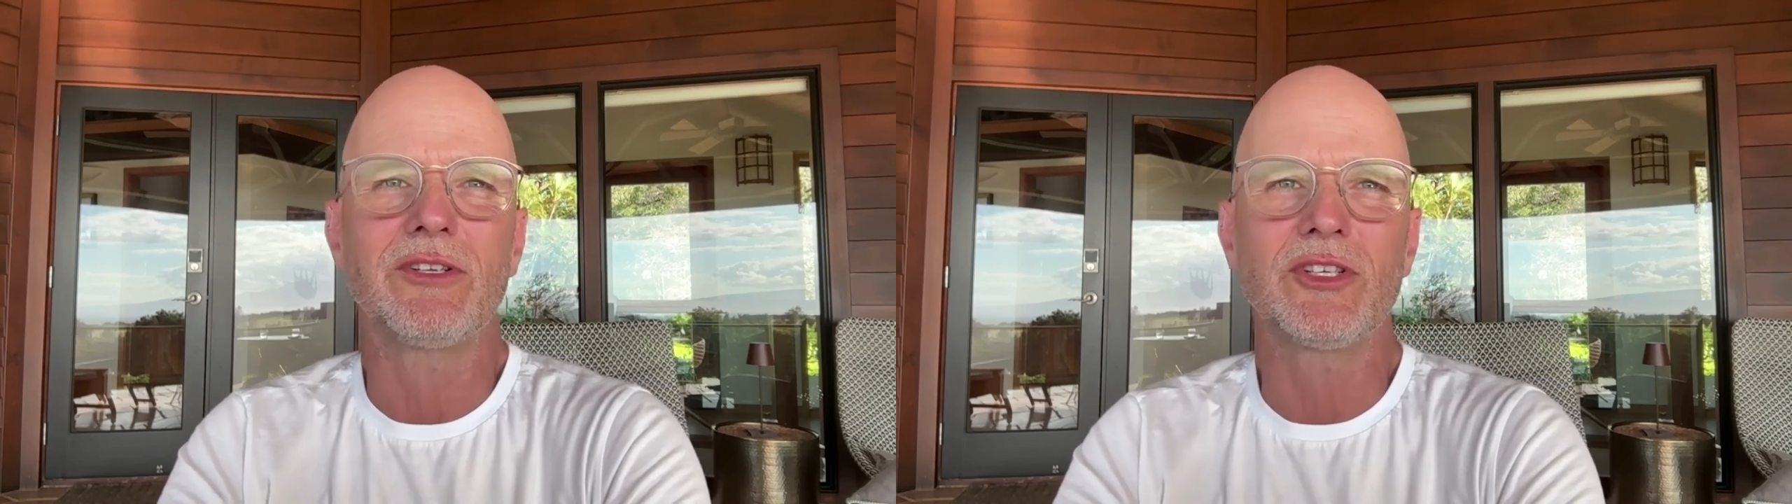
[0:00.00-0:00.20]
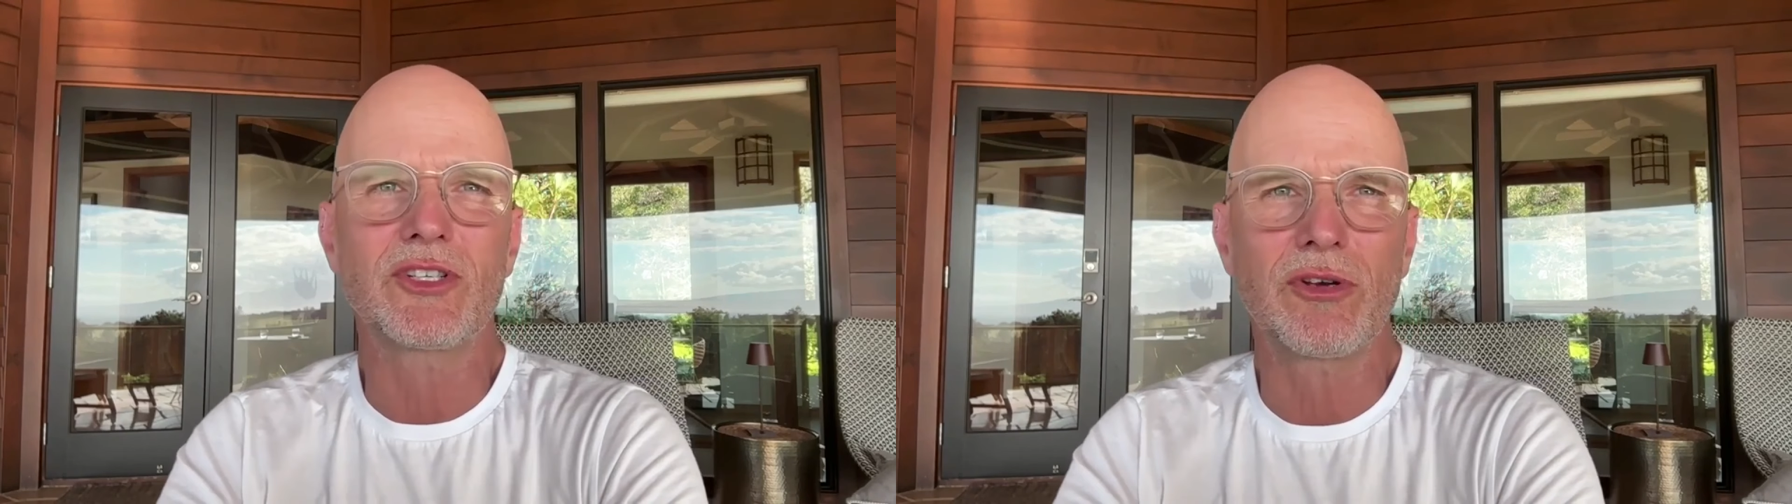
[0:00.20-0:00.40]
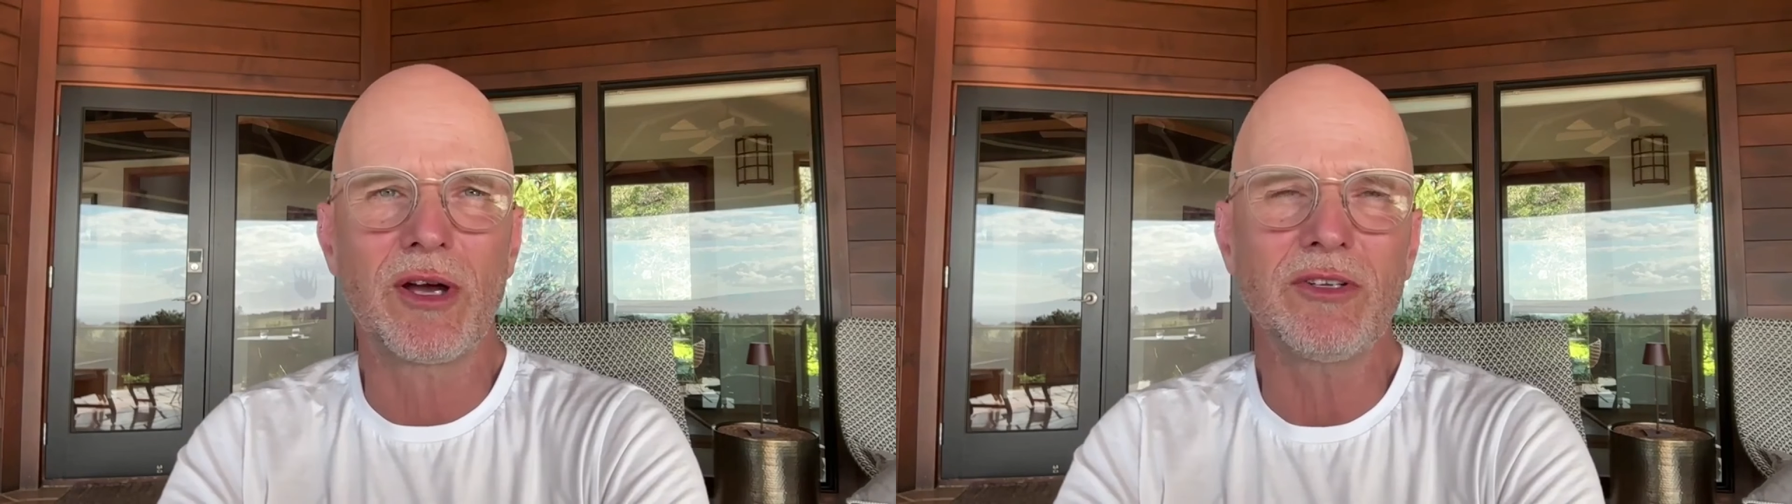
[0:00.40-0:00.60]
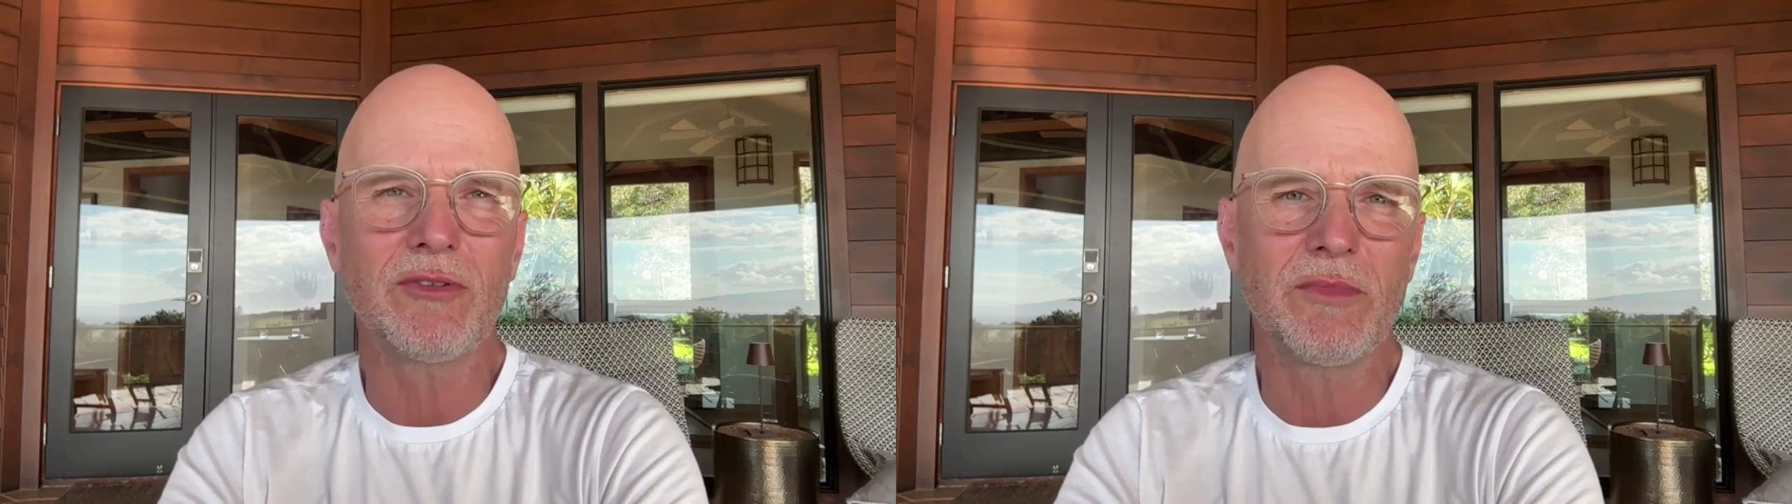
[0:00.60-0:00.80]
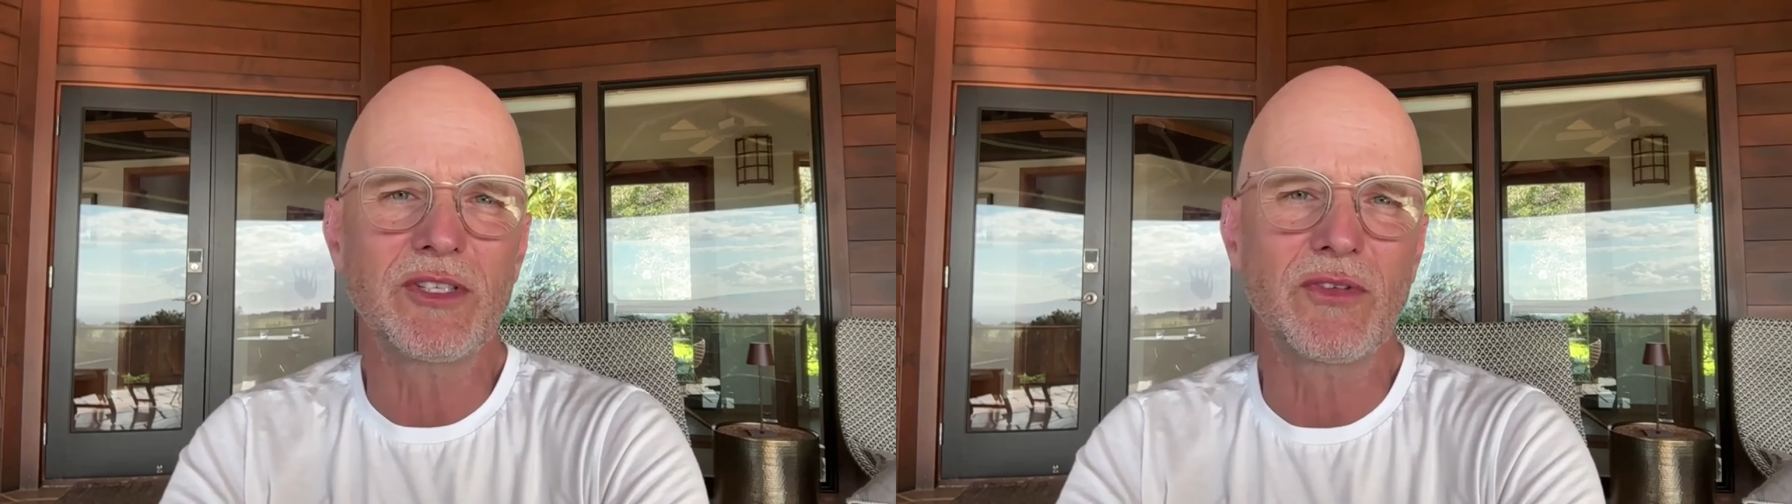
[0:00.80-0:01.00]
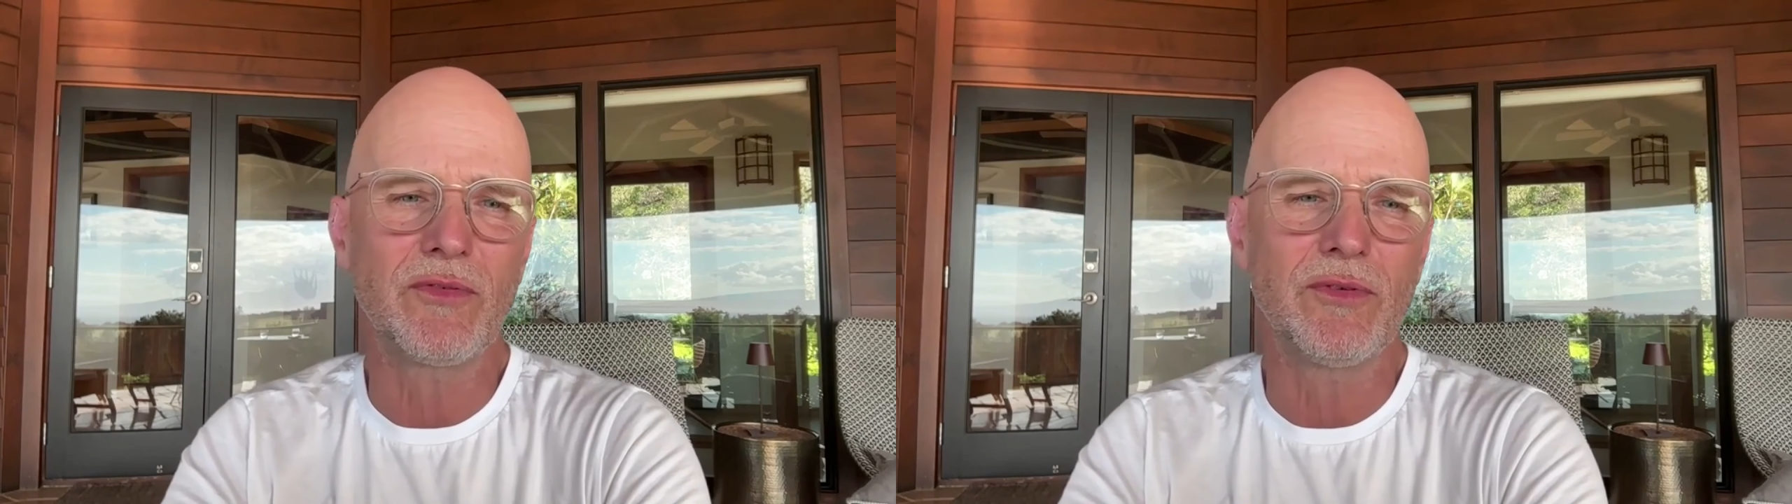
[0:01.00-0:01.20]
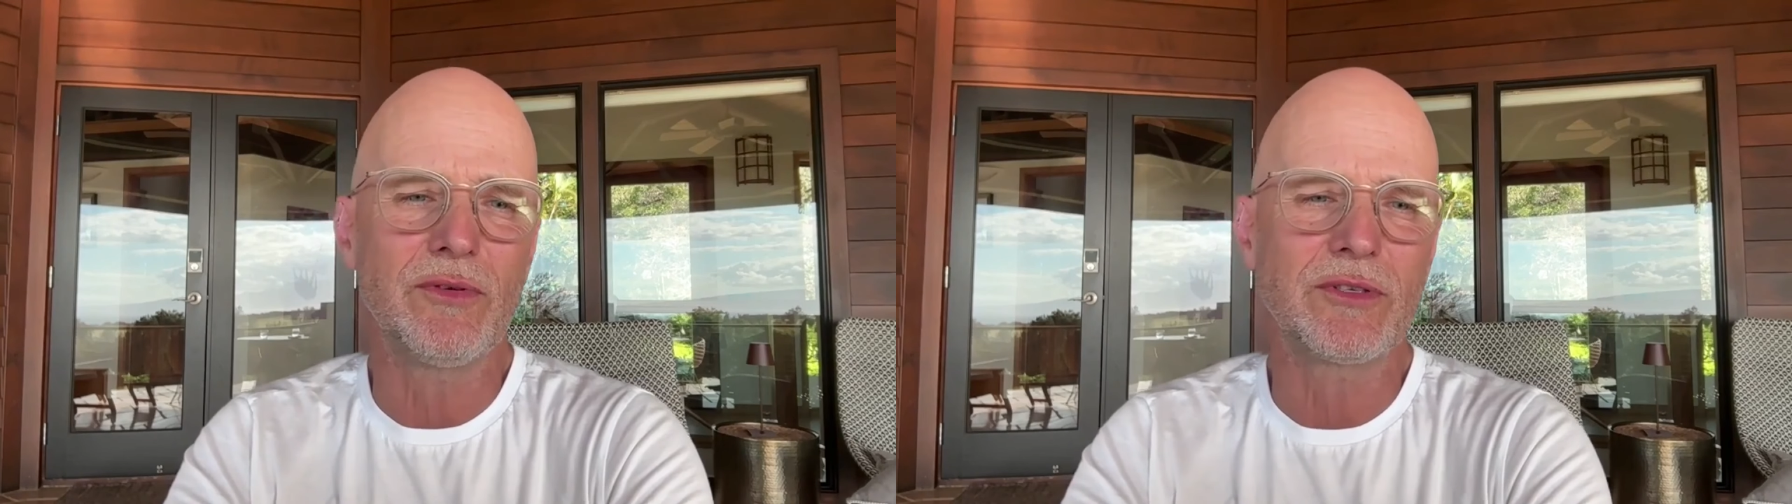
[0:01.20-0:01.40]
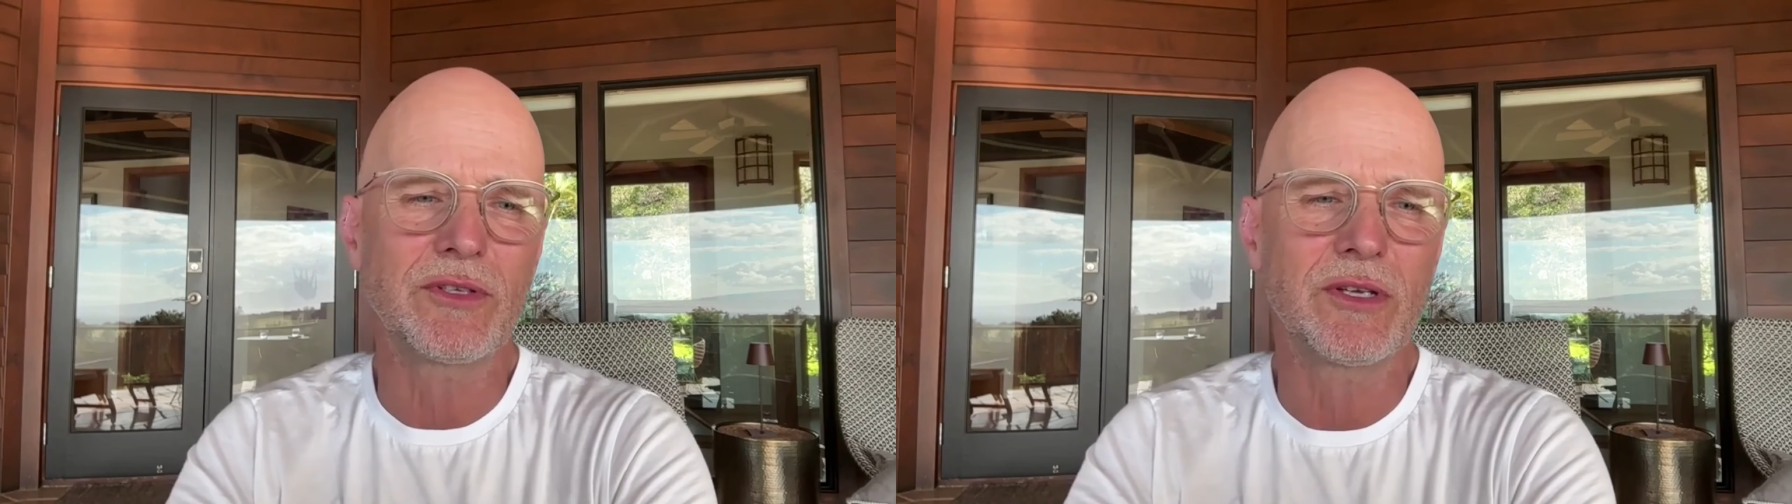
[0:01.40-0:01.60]
just try to mix
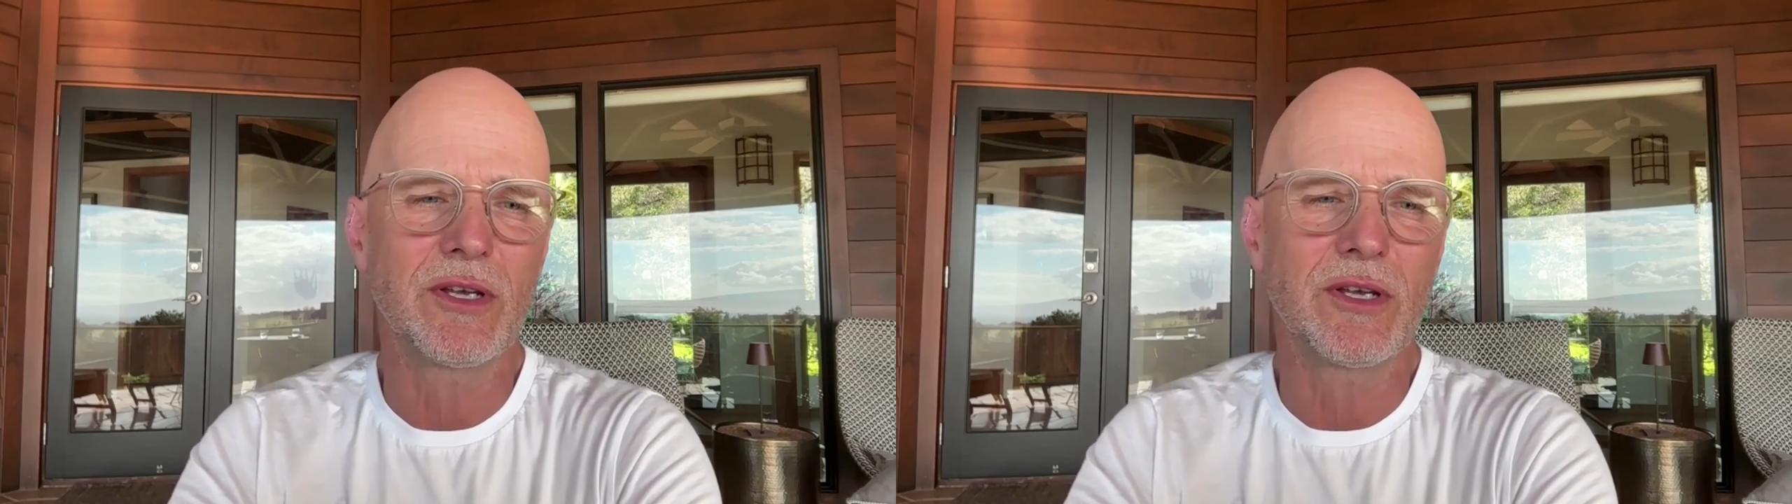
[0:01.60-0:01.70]
foods